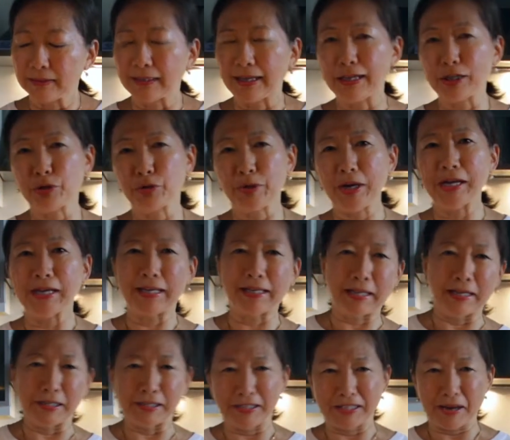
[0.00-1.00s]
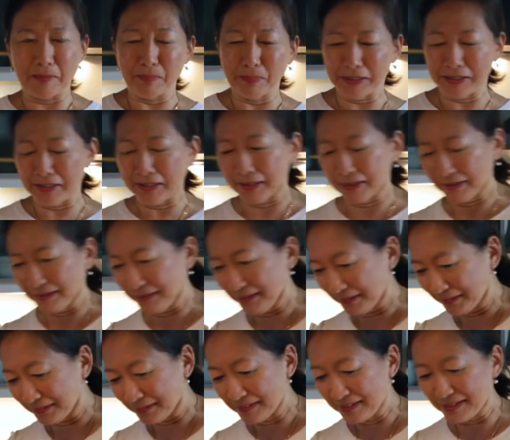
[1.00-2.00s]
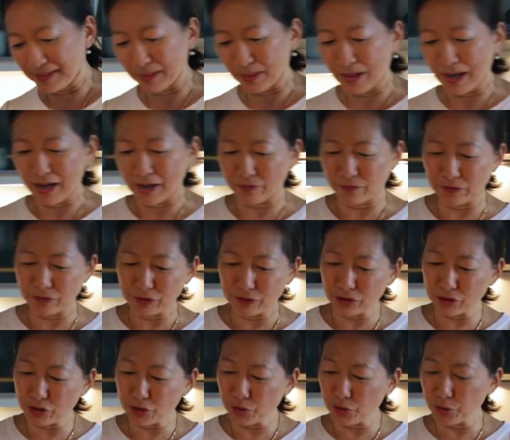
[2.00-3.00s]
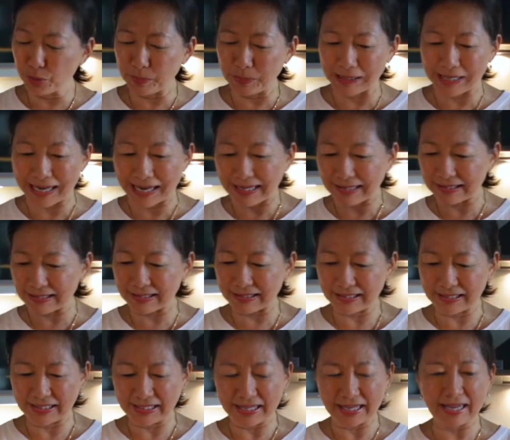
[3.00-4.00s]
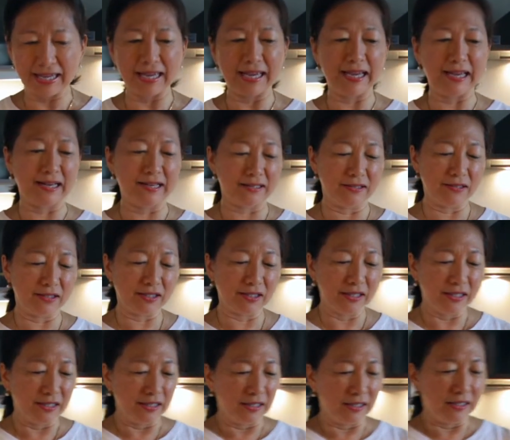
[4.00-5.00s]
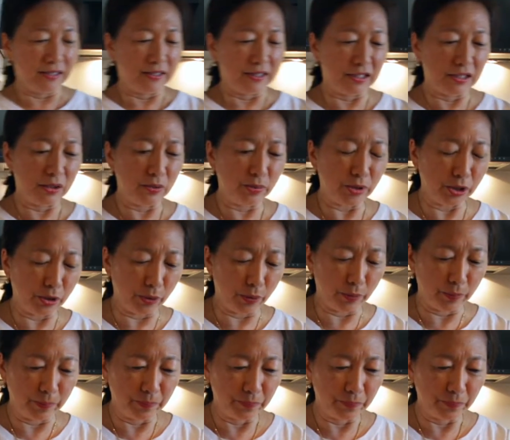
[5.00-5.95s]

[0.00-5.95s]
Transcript: I create like an assembly line here. So I have 2 plates, and here we go.